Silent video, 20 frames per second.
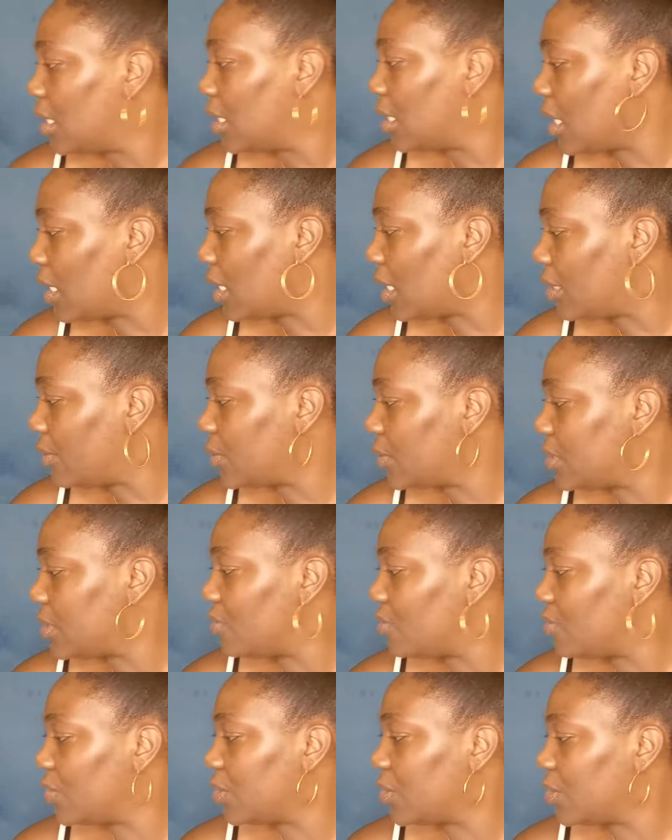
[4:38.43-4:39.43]
Let me see if
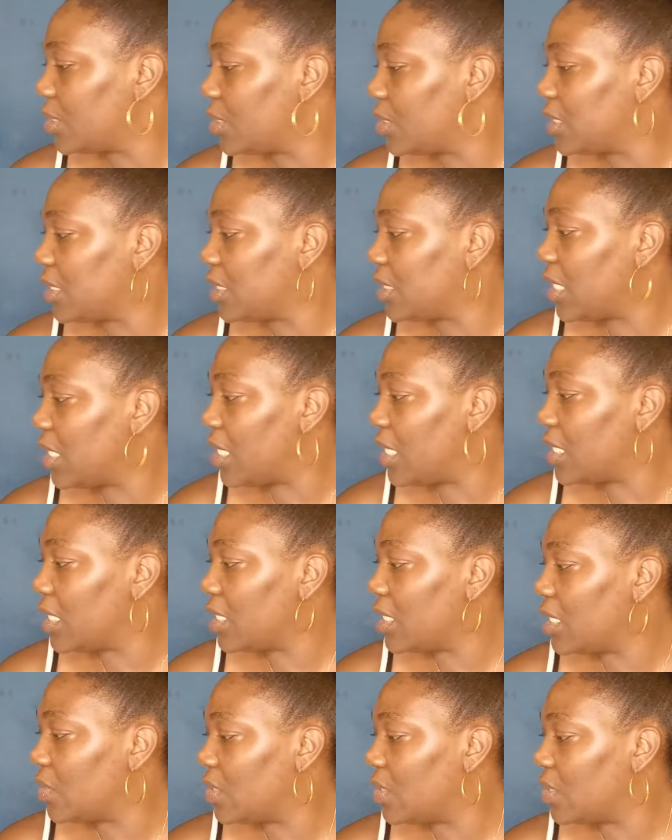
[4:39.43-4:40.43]
we could share it
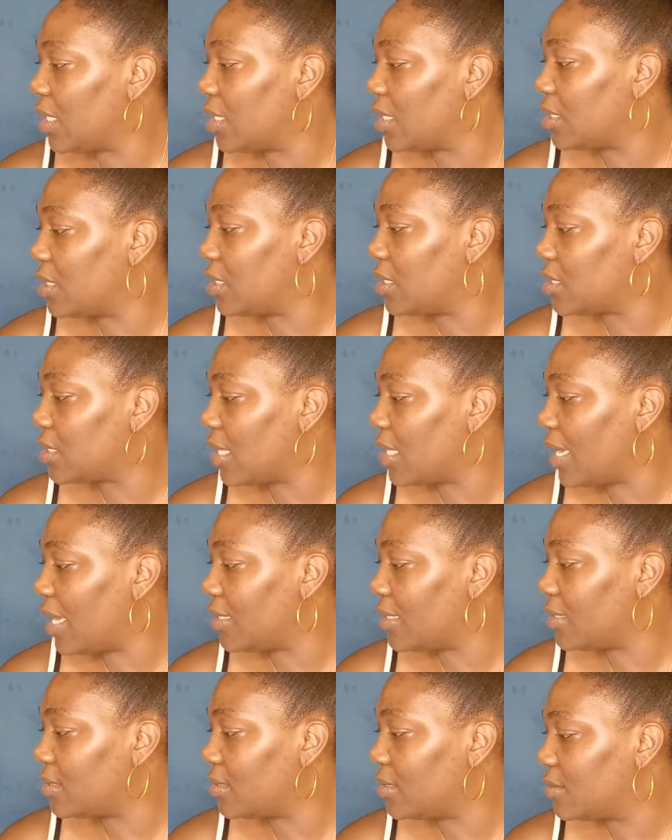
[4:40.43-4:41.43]
out on this,
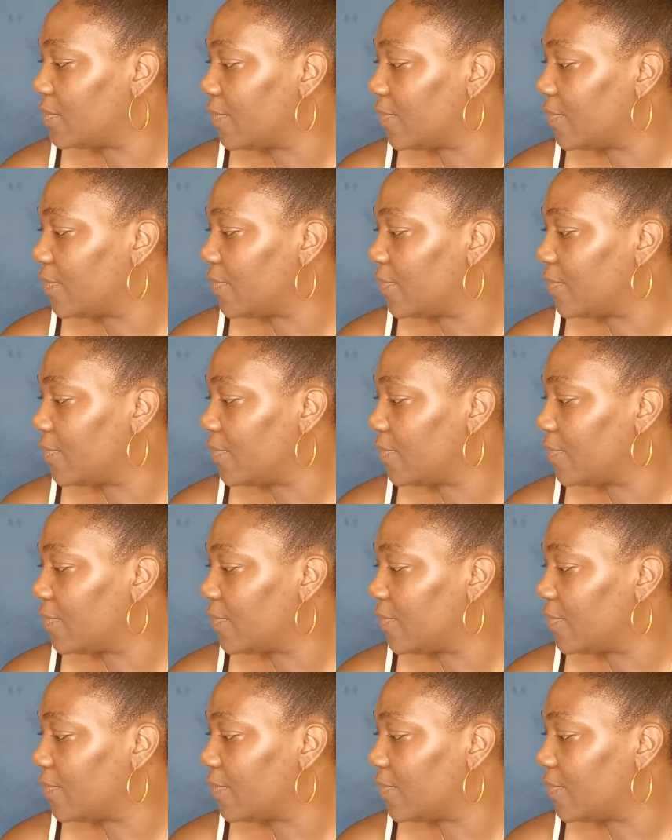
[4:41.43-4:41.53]
guys.